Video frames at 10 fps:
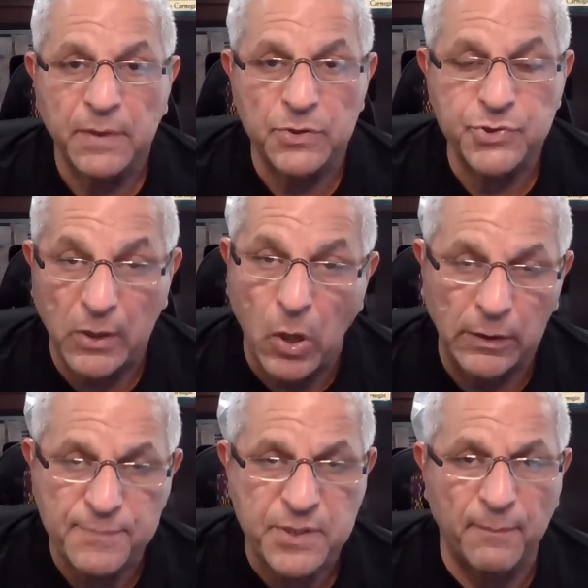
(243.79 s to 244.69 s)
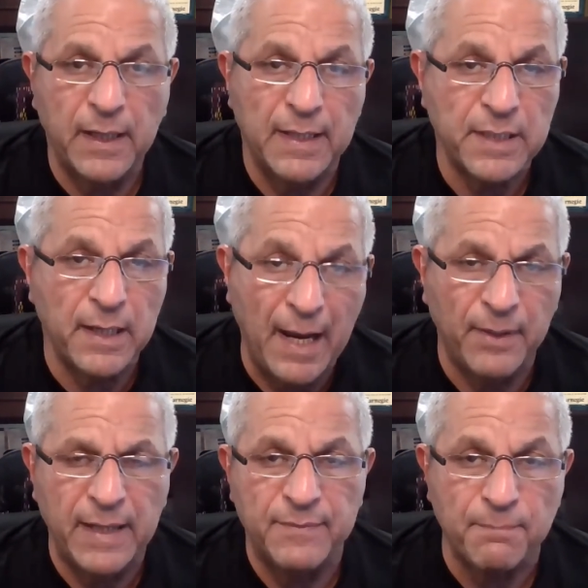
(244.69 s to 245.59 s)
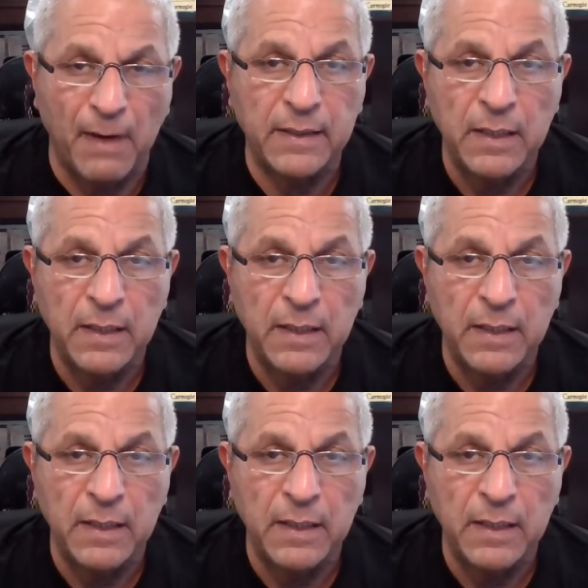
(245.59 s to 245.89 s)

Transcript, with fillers: You know, so I call up somebody and I say, "Hi, my name is Mike.